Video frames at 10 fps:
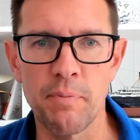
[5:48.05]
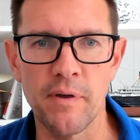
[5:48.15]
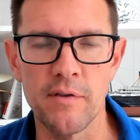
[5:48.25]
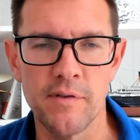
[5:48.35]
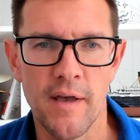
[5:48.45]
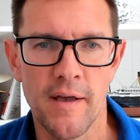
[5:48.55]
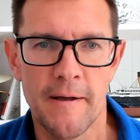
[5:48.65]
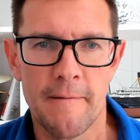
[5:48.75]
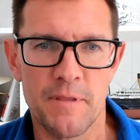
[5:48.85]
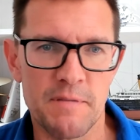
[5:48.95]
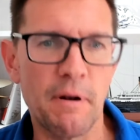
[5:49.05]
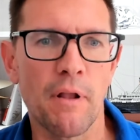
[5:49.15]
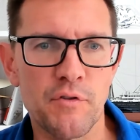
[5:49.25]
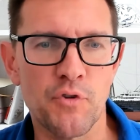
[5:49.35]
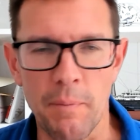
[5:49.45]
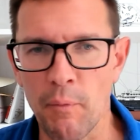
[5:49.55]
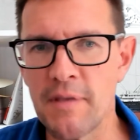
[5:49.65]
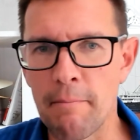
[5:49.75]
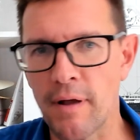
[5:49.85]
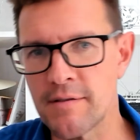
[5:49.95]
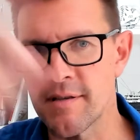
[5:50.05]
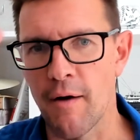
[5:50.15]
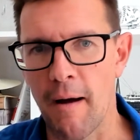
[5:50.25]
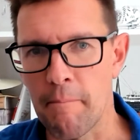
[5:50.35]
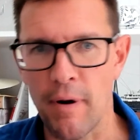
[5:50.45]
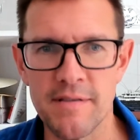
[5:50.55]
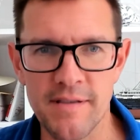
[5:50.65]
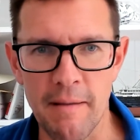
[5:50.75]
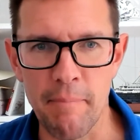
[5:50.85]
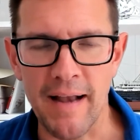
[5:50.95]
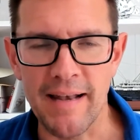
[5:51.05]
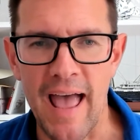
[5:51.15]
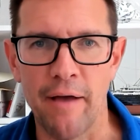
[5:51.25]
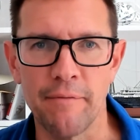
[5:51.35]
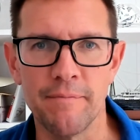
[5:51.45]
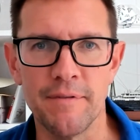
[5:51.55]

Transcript: Because there's been a lot of talk, but we've seen prices go up, prices come back down.